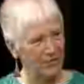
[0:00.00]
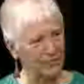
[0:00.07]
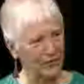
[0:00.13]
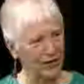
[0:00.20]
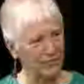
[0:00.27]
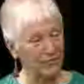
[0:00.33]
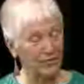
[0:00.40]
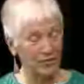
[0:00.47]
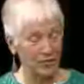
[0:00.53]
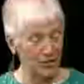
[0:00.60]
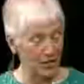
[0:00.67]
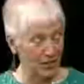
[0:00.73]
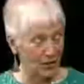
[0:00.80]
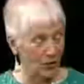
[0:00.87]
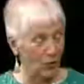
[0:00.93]
at Five Rivers.
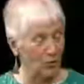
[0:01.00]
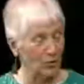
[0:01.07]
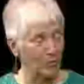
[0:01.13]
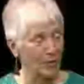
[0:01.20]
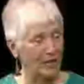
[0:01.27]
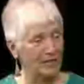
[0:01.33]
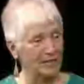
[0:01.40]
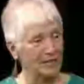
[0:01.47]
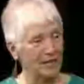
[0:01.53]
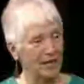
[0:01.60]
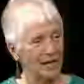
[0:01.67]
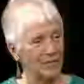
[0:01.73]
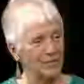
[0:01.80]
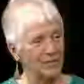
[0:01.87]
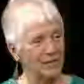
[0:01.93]
Didn't know them at the
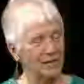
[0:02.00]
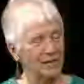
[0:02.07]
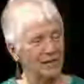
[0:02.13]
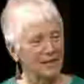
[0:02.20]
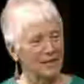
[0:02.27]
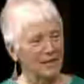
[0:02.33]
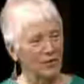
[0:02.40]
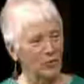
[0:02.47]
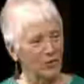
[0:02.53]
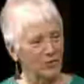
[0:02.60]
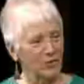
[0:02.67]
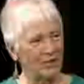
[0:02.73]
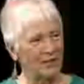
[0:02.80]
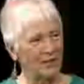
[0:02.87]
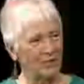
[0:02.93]
time. Mm-hmm. And
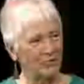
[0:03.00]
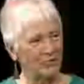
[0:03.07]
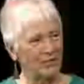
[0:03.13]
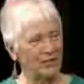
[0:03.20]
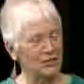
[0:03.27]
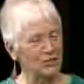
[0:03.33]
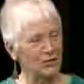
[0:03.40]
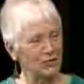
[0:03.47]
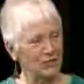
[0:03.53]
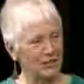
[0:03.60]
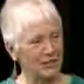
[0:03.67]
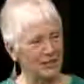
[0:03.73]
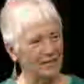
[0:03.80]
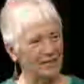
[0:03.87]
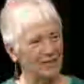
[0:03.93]
we've become friends over
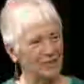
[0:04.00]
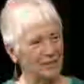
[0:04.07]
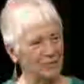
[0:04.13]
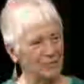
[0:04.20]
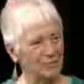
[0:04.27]
the years.